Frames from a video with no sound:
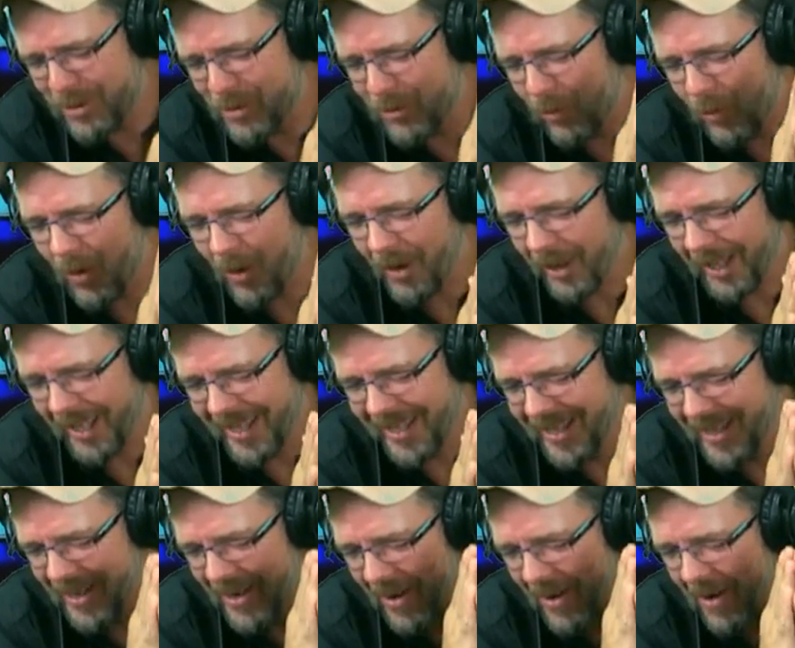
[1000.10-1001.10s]

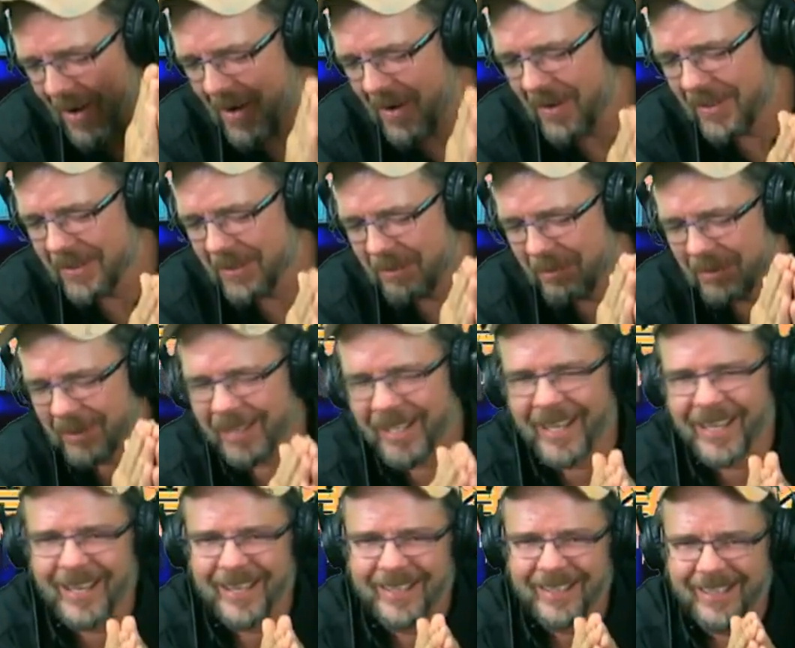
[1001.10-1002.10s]
walking on the
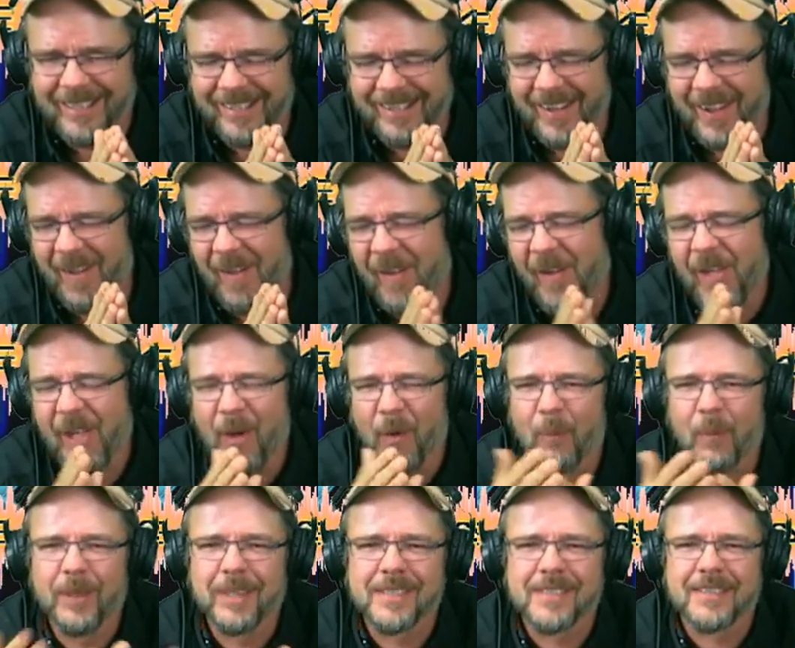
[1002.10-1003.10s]
plane
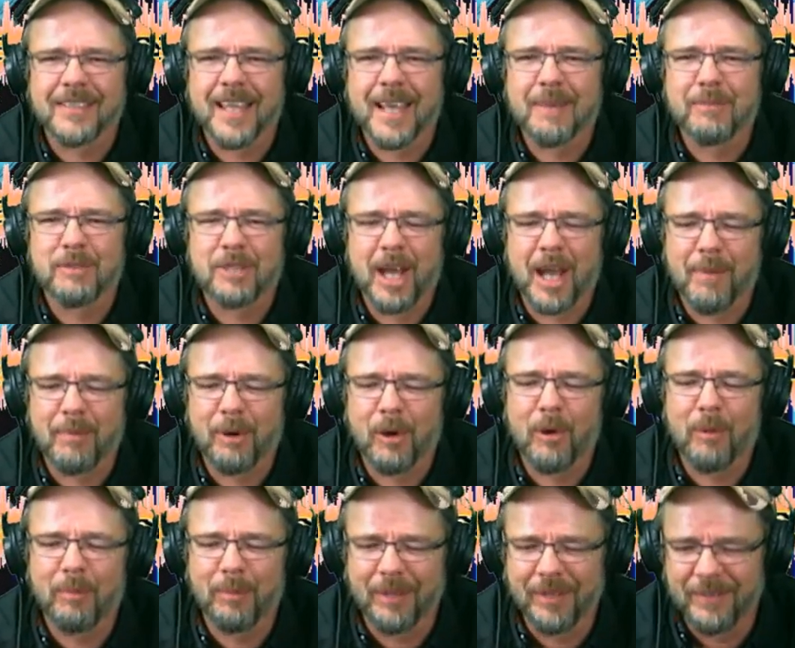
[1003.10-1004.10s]
with his laptop
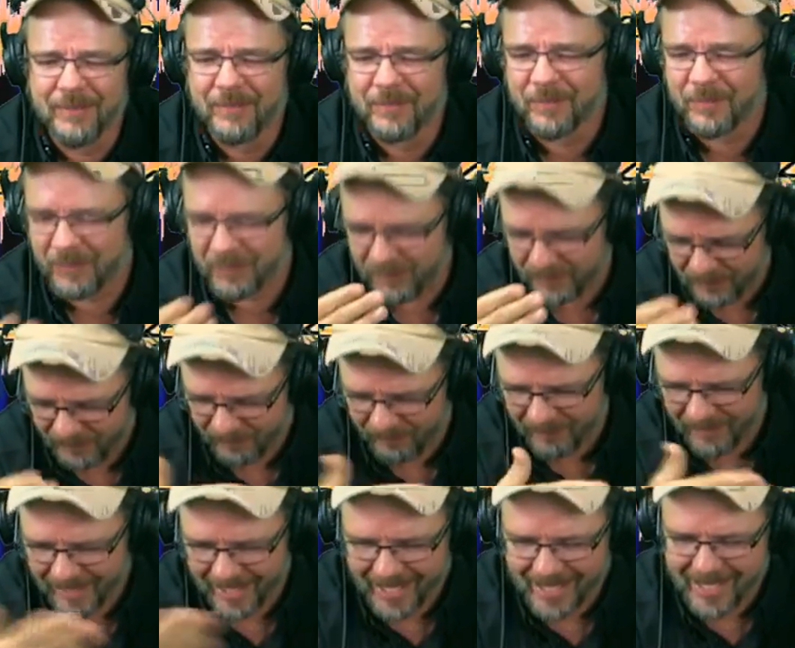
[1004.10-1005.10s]
open
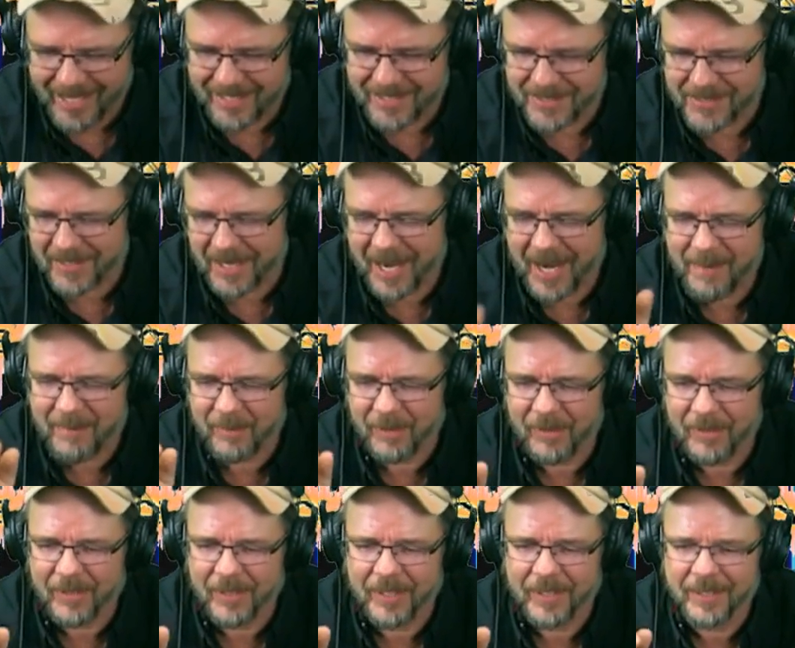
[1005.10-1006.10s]
and his camera
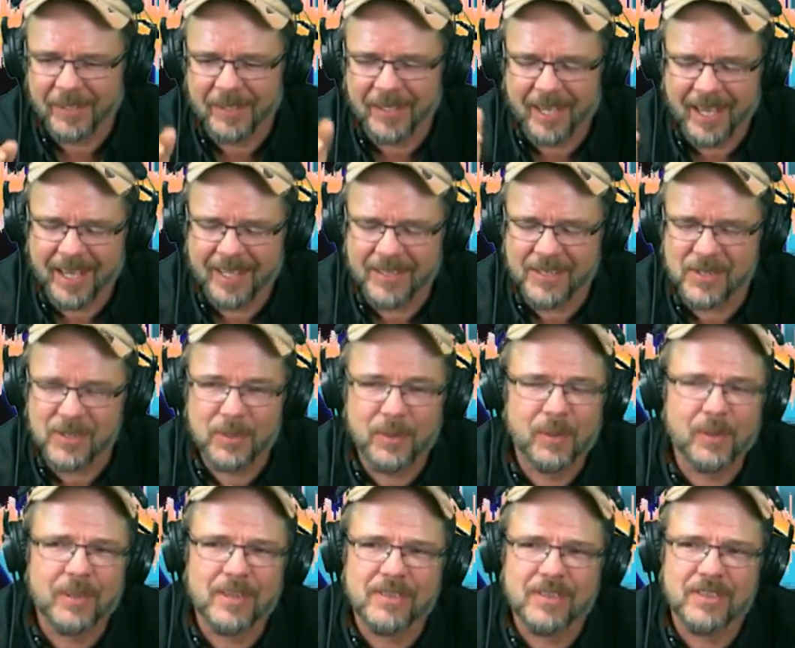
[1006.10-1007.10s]
on, and the
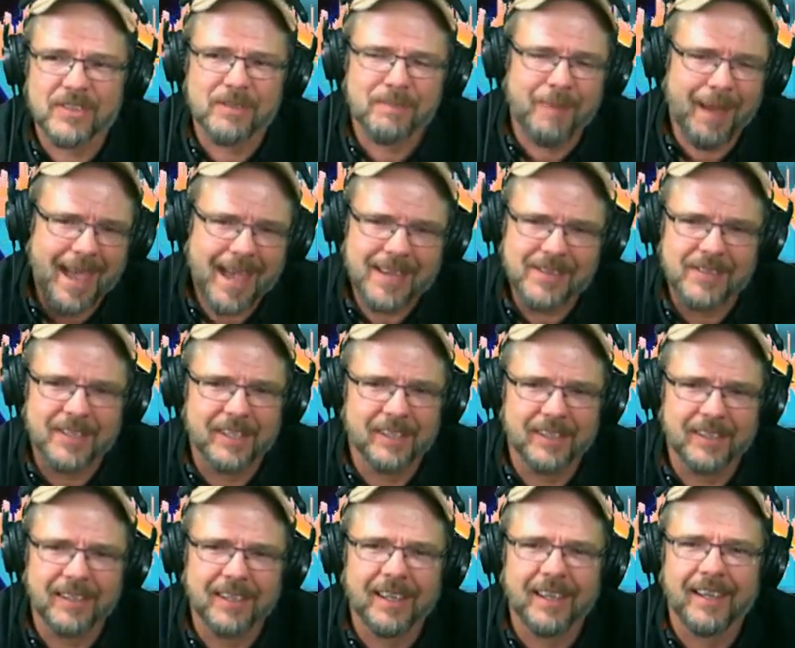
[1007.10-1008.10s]
stewardess is
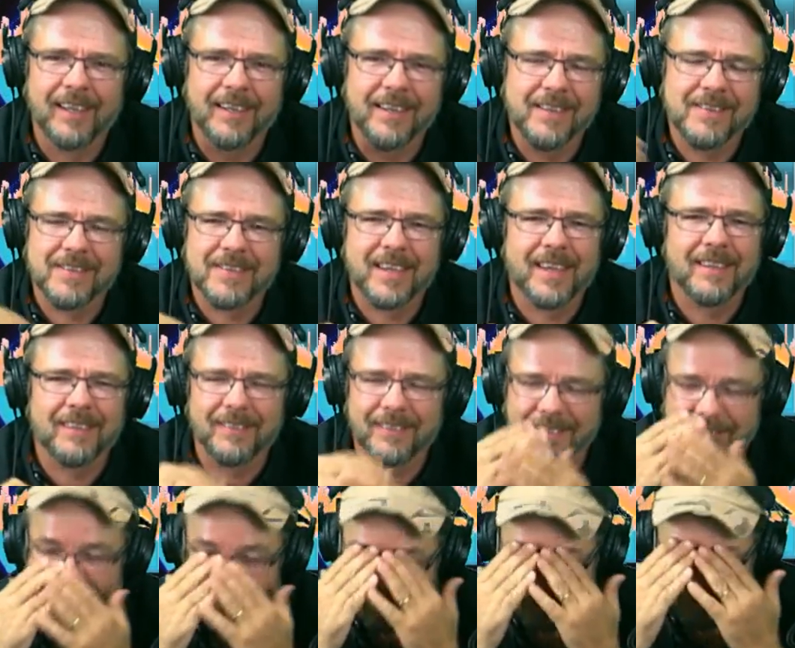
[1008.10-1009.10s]
passing, and it's
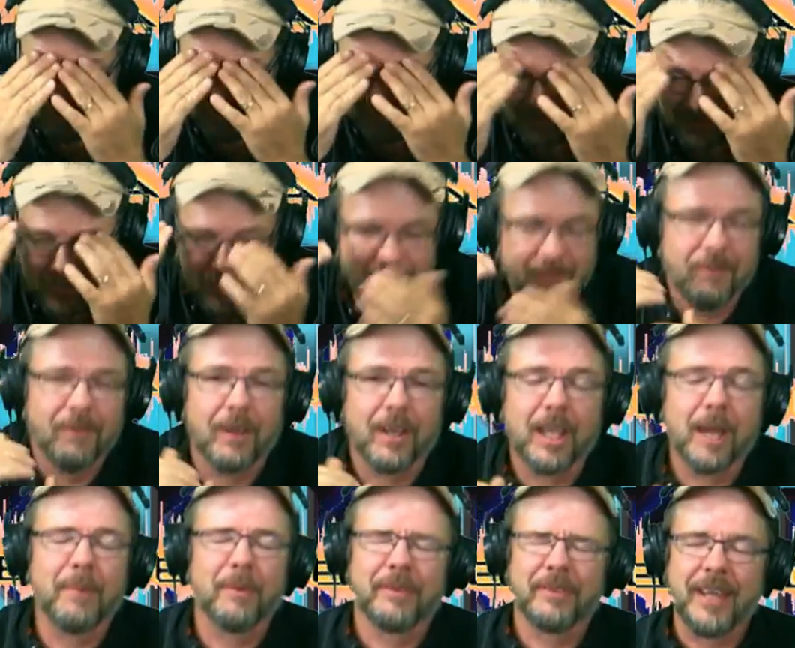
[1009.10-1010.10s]
a
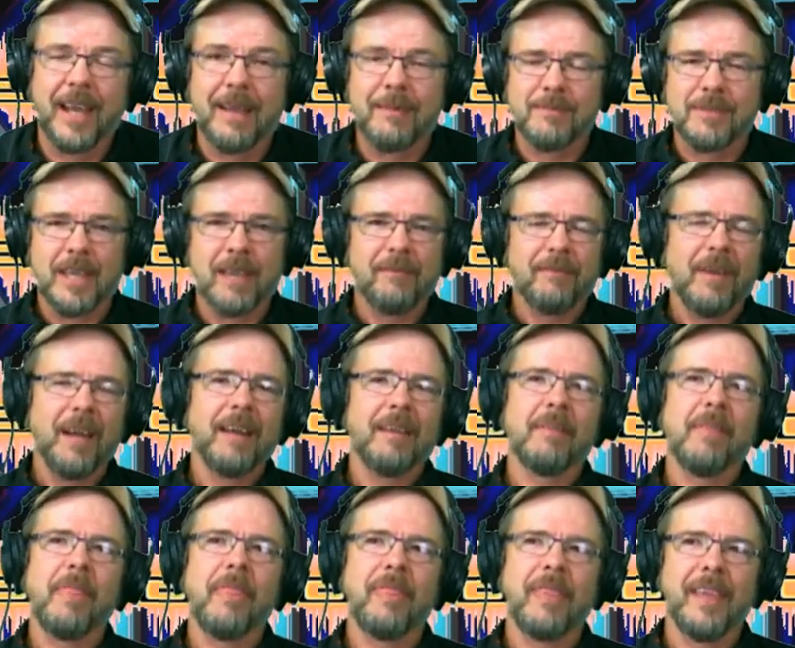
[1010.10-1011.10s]
couple times
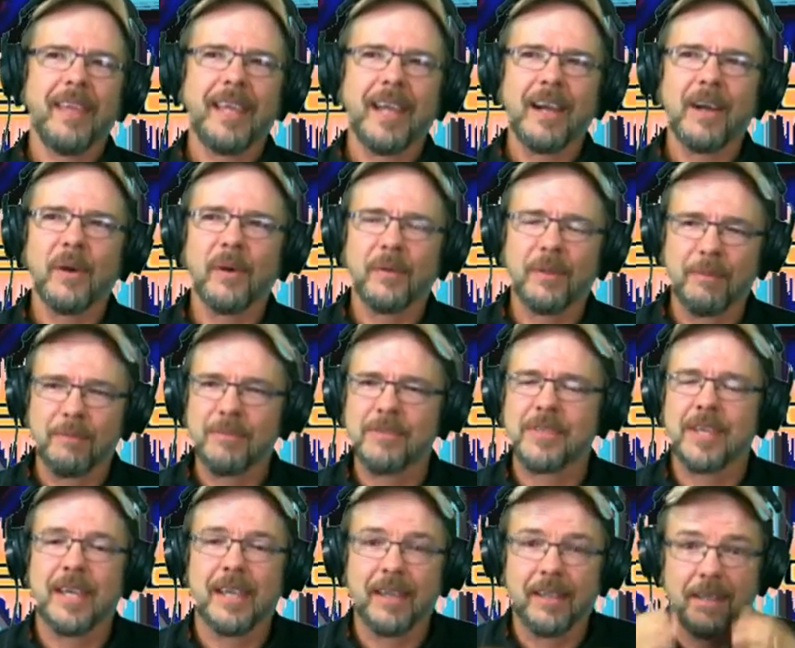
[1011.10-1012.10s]
I think I heard them
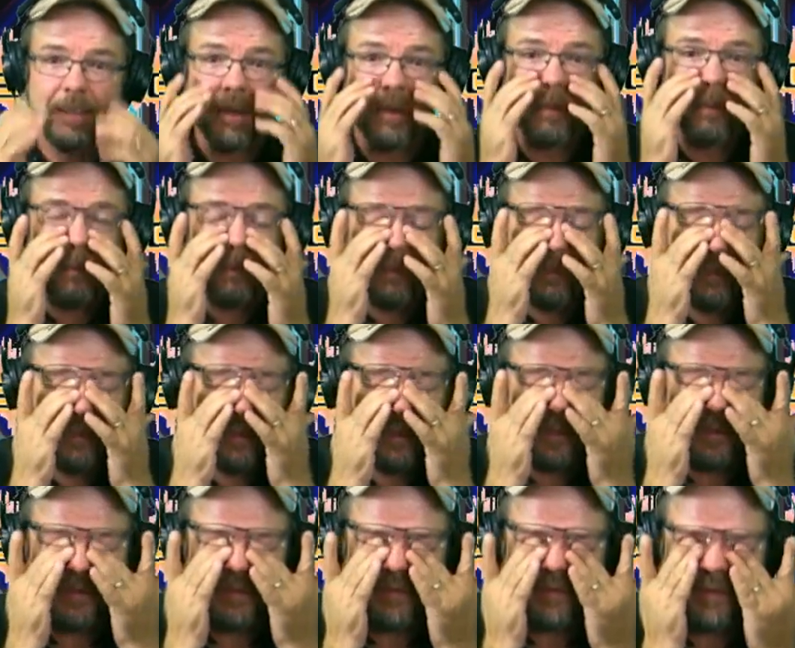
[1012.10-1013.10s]
say,
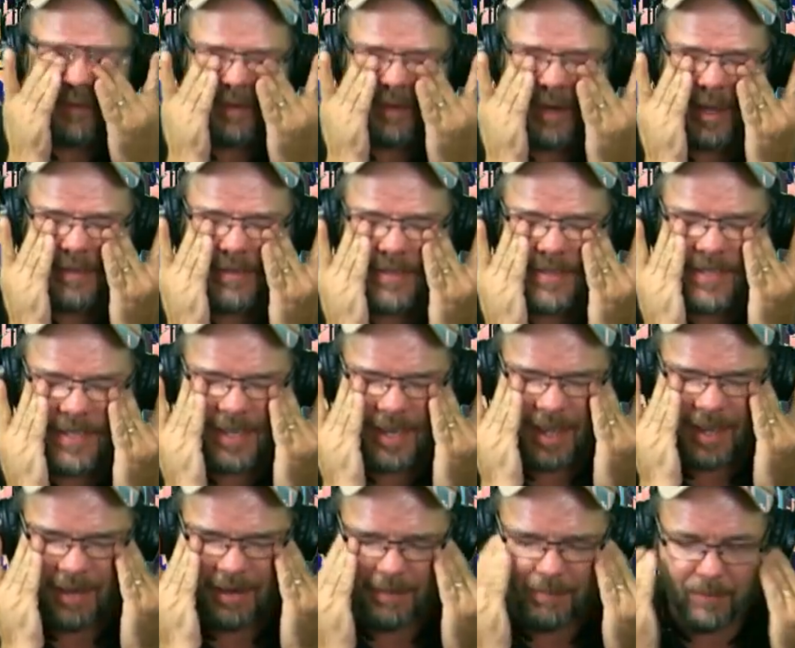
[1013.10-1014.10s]
you're gonna have to sit
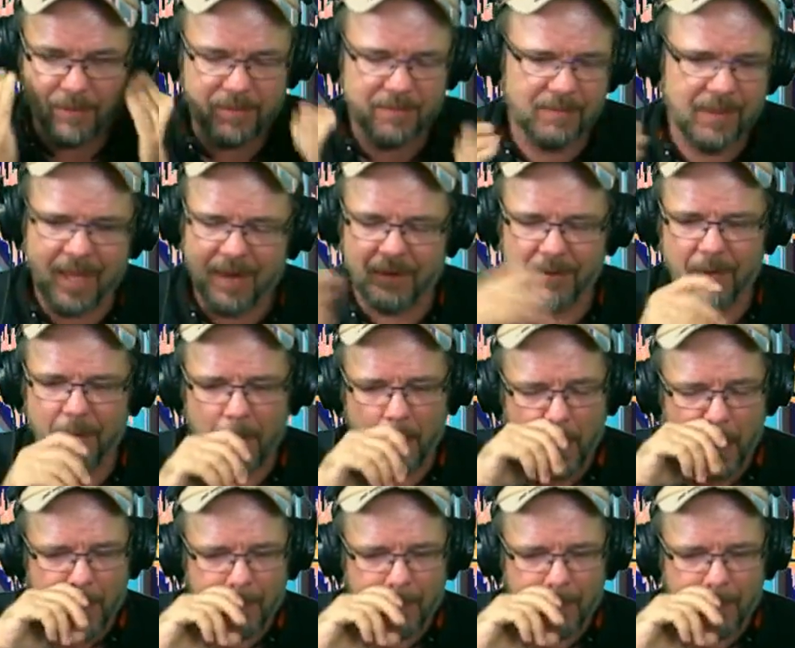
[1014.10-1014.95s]
down, but I don't know.